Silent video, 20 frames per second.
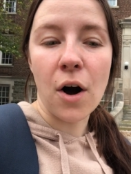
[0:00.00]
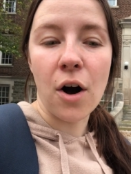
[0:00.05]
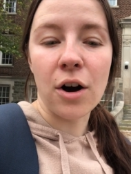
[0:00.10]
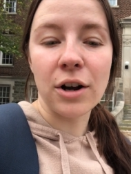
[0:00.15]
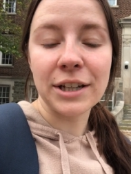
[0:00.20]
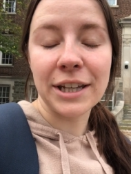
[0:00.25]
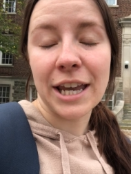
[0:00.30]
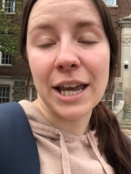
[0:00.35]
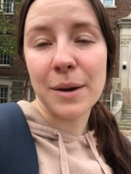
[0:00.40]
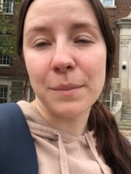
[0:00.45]
on
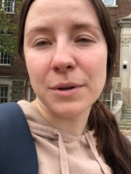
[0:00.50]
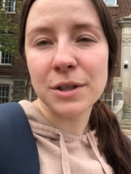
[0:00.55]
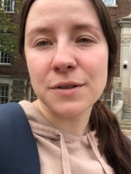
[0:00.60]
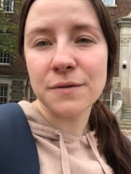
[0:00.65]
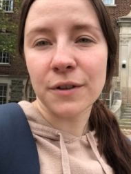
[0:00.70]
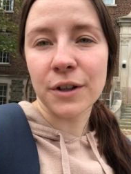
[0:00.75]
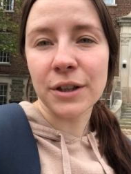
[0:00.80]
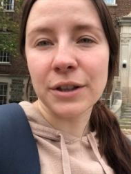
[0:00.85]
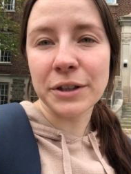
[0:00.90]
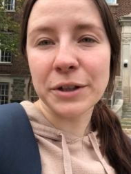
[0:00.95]
campus
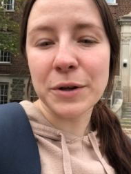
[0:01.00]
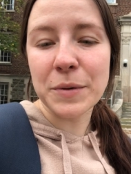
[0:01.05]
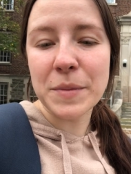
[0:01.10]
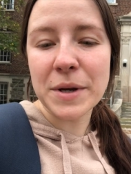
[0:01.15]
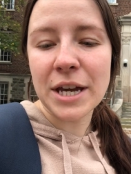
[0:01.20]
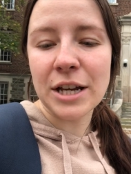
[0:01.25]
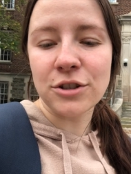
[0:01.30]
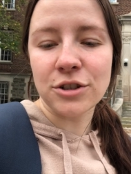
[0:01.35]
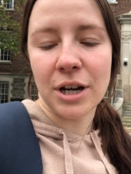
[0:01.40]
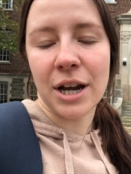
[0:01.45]
for a little
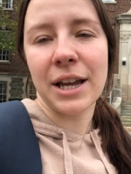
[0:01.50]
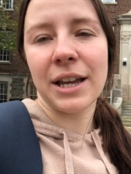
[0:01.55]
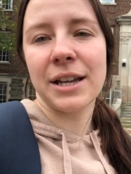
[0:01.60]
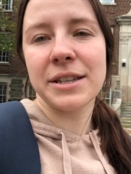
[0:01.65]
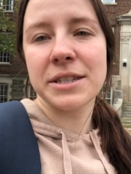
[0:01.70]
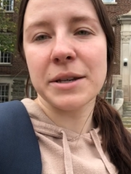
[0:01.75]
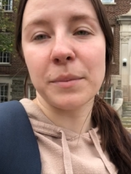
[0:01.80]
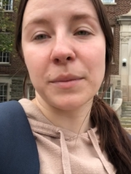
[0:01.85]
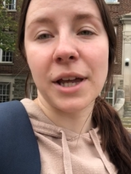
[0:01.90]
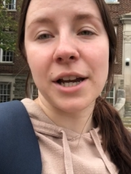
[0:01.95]
bit, try and get
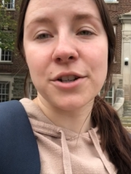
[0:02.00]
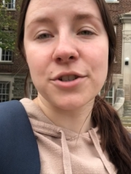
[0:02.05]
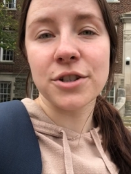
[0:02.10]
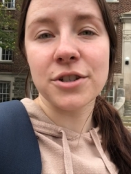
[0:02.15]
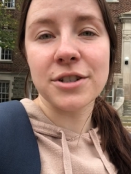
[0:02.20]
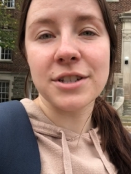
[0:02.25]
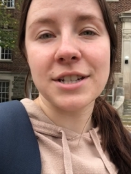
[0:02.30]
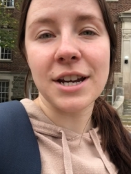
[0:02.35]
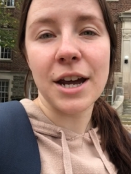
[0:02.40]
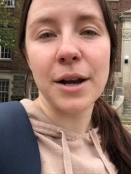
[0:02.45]
some
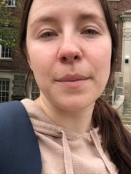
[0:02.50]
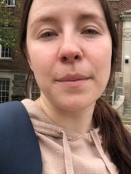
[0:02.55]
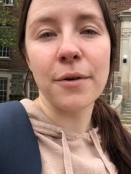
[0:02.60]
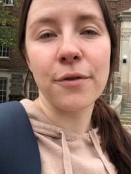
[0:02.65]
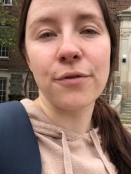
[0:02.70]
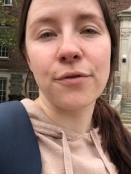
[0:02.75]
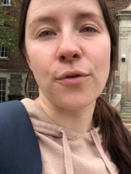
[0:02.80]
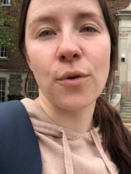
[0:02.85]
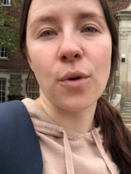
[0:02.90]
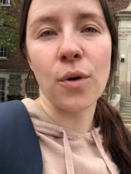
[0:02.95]
lectures done
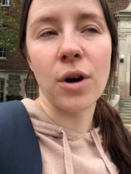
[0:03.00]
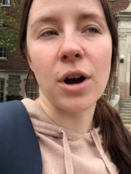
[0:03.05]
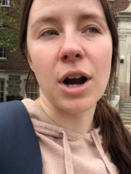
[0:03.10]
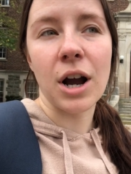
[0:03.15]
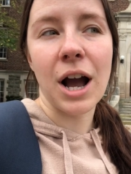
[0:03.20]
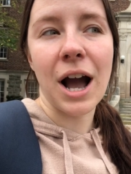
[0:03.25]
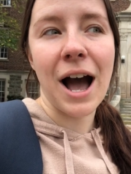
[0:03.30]
before